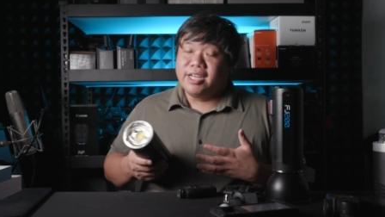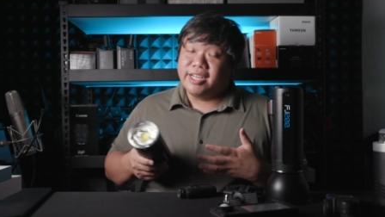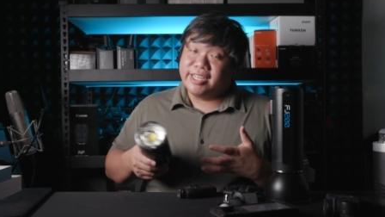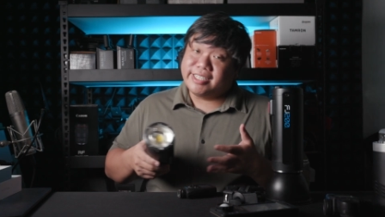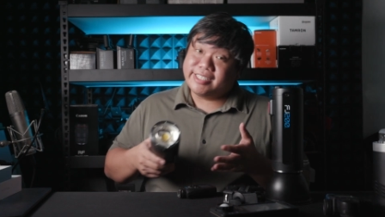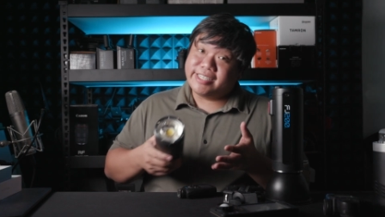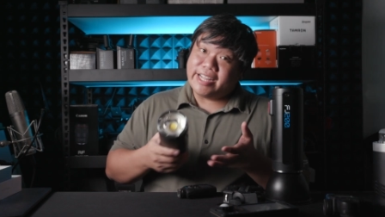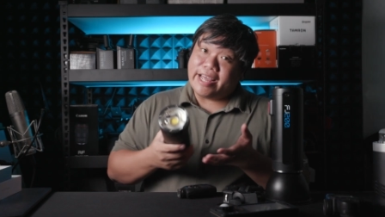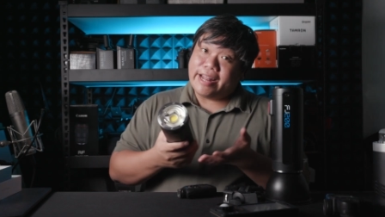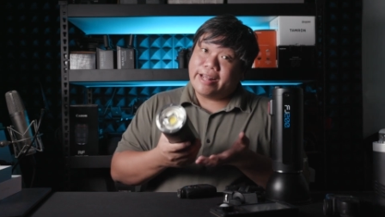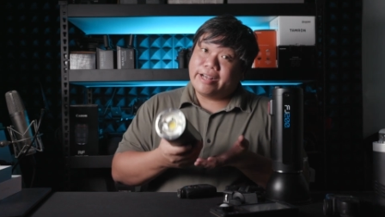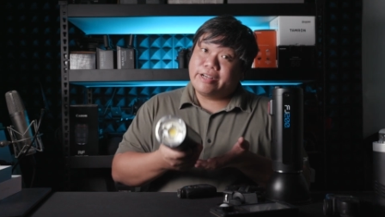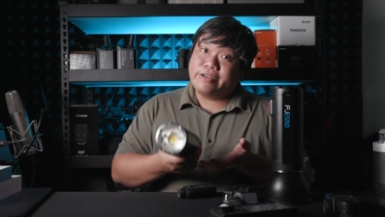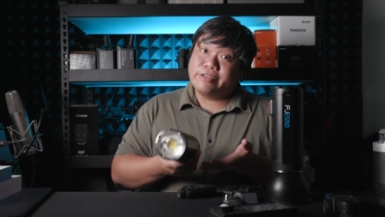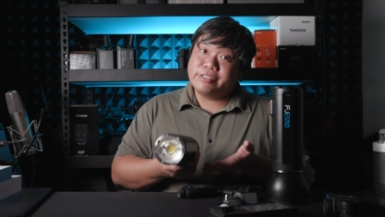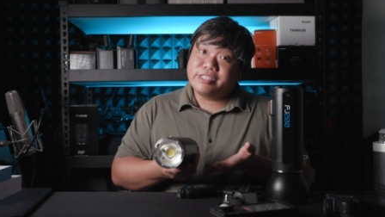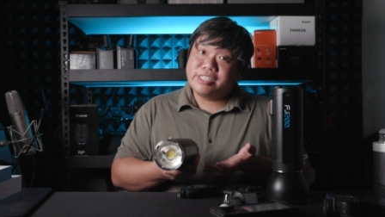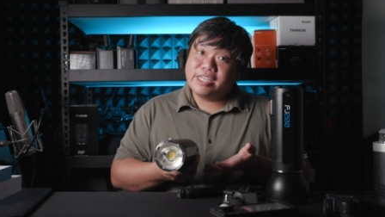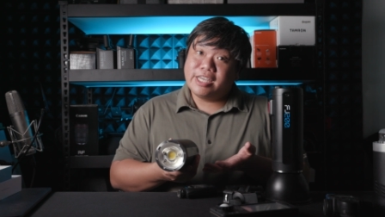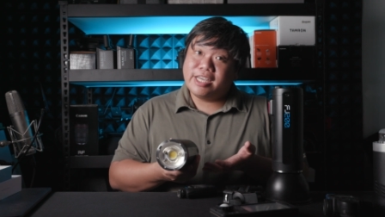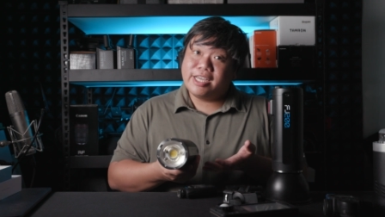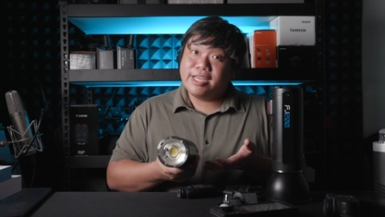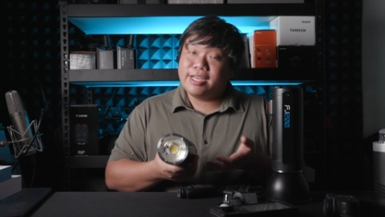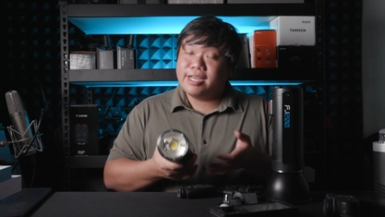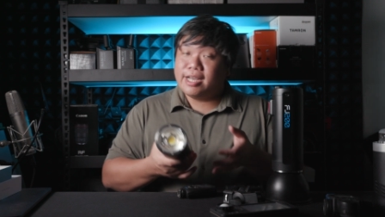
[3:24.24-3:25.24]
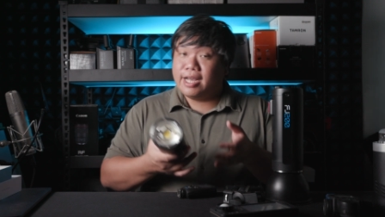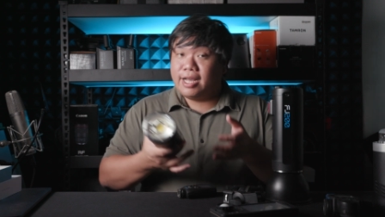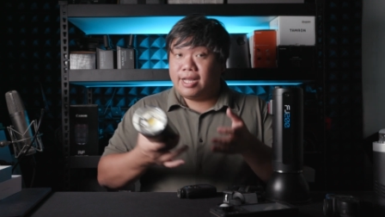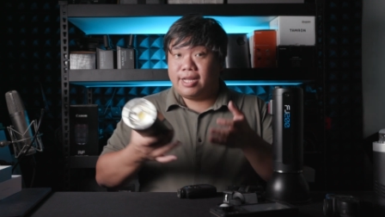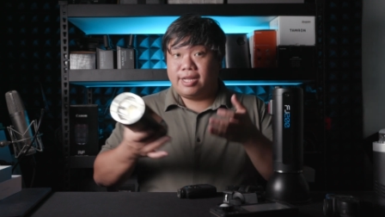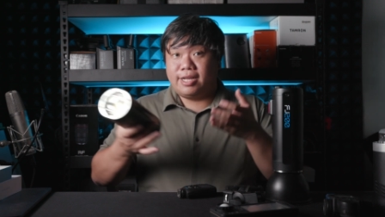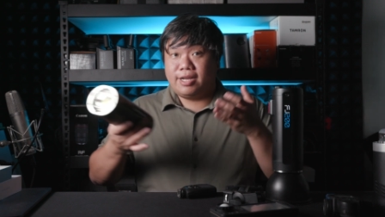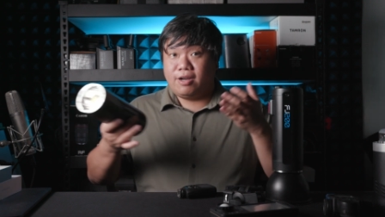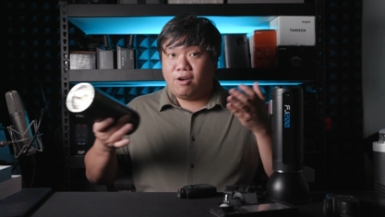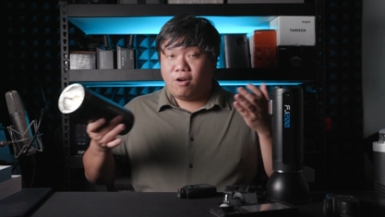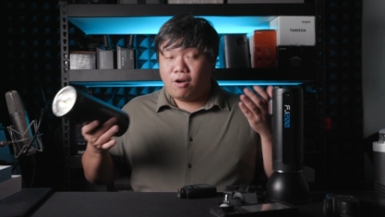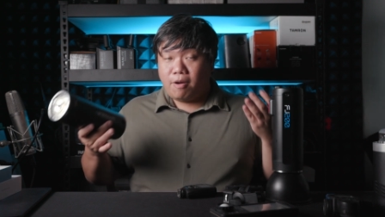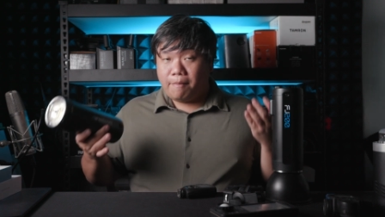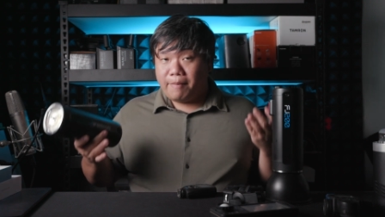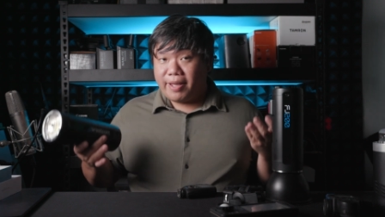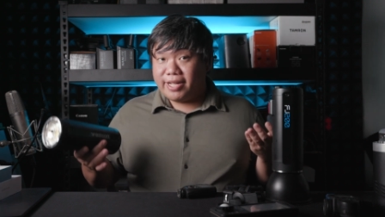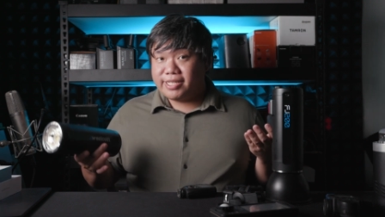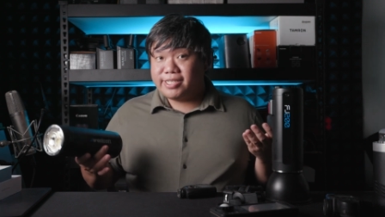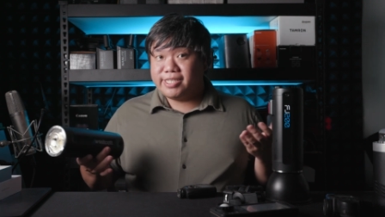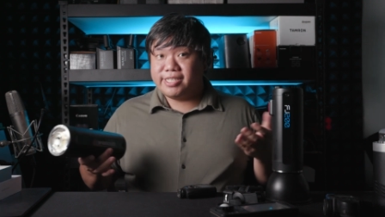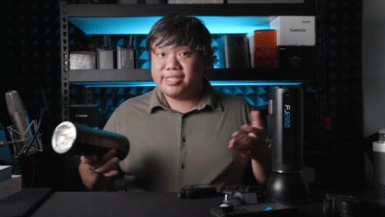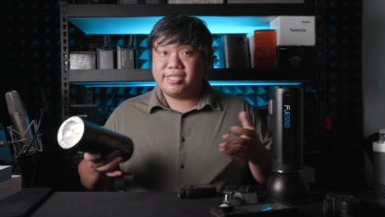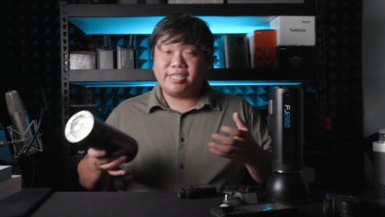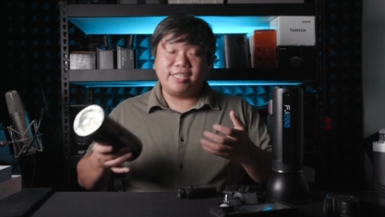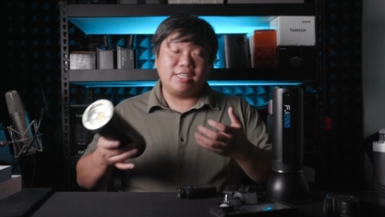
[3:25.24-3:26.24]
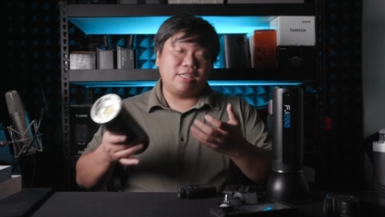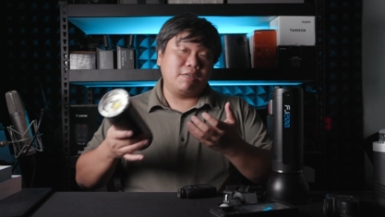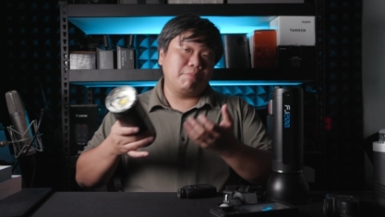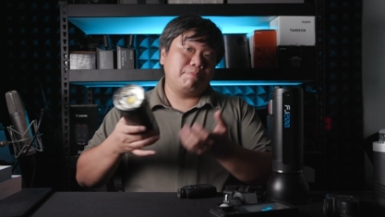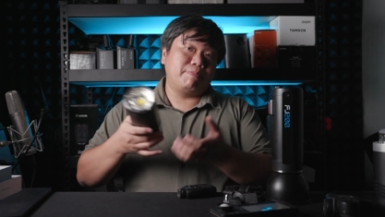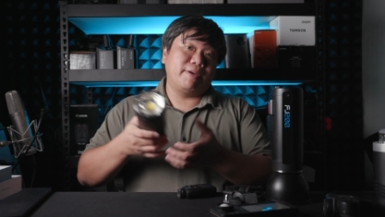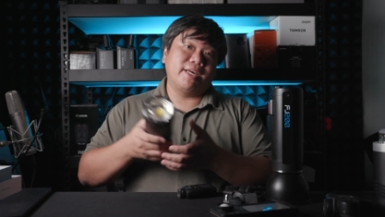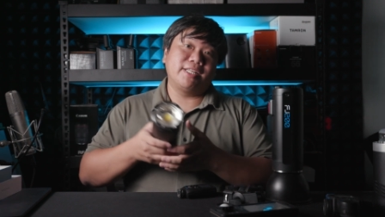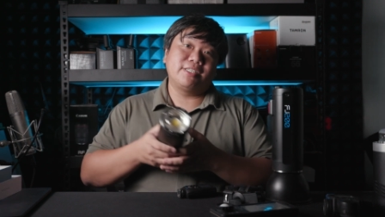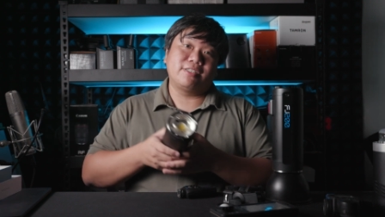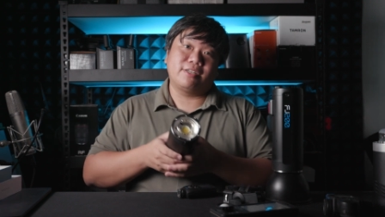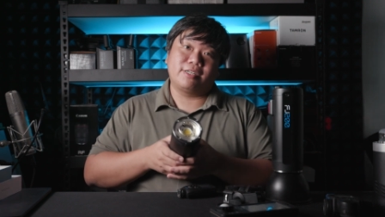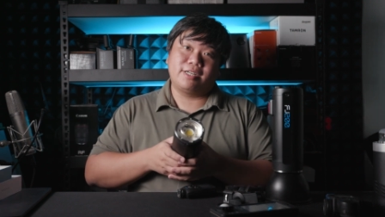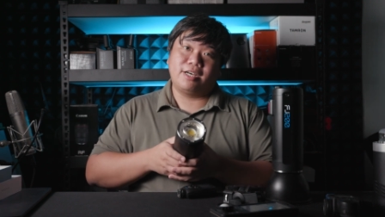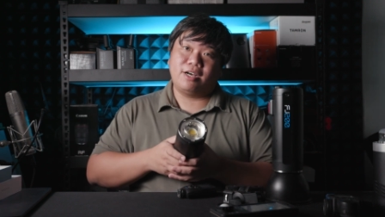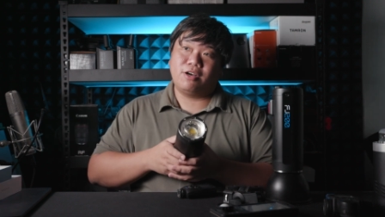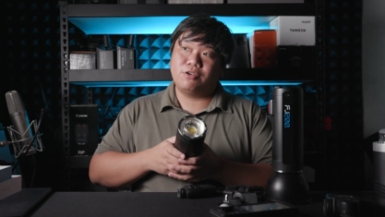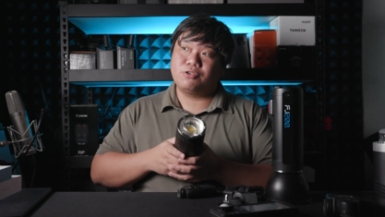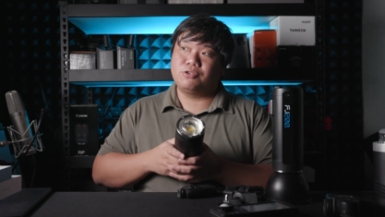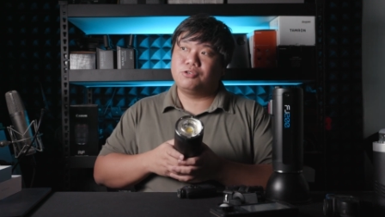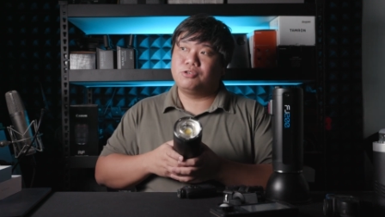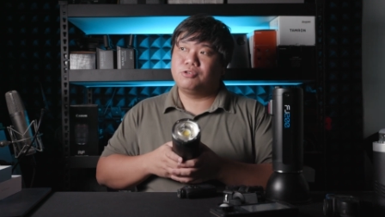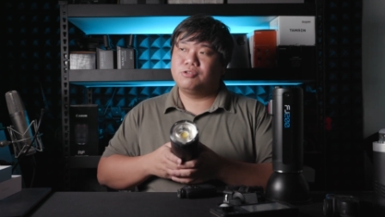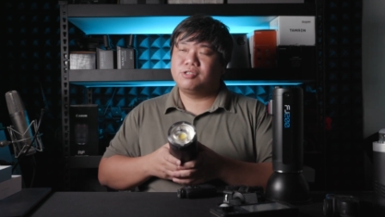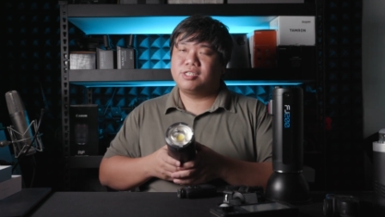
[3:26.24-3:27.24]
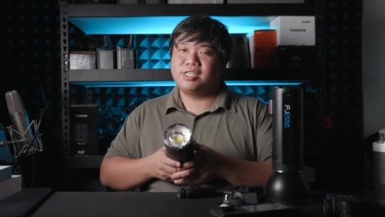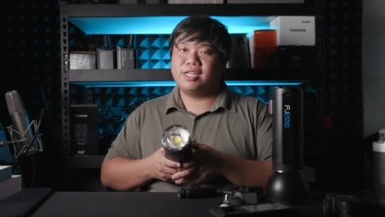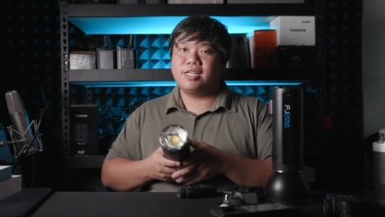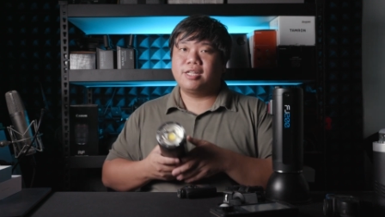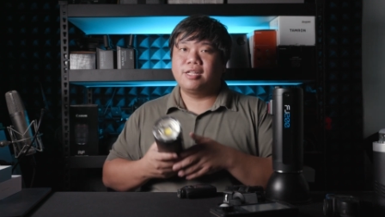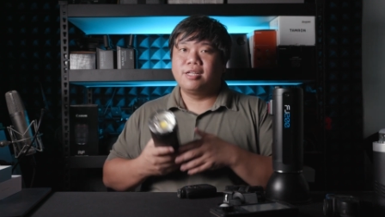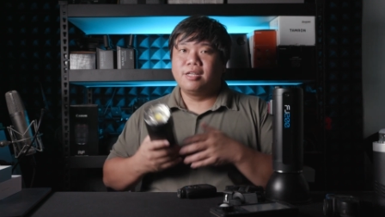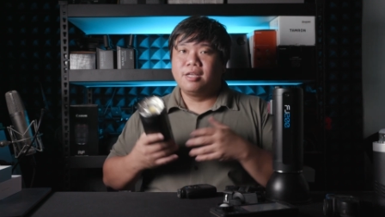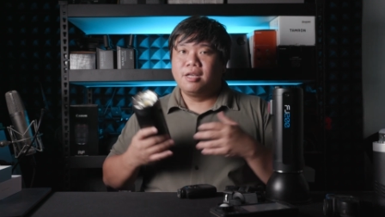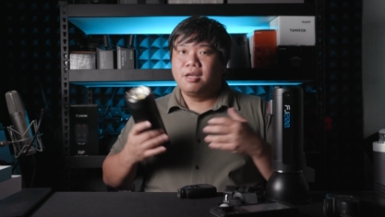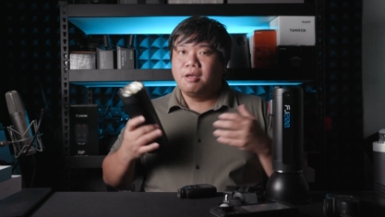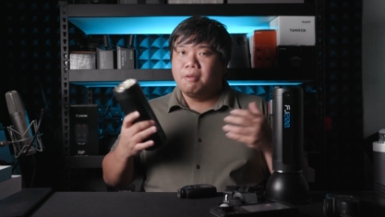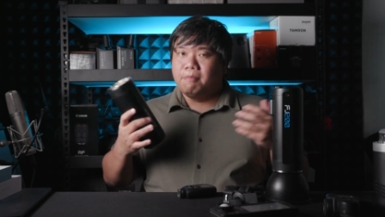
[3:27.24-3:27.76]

Is that a good thing or a bad thing? It depends on how you use it.